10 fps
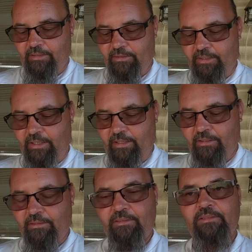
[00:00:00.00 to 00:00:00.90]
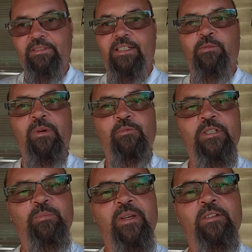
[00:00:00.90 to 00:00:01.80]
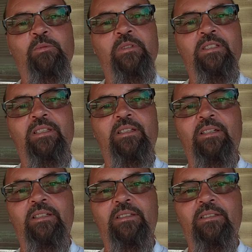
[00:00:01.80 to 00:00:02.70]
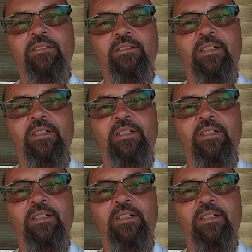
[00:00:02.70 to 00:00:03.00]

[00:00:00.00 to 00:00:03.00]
yeah, that's my Wizzbanger Wednesday, guys.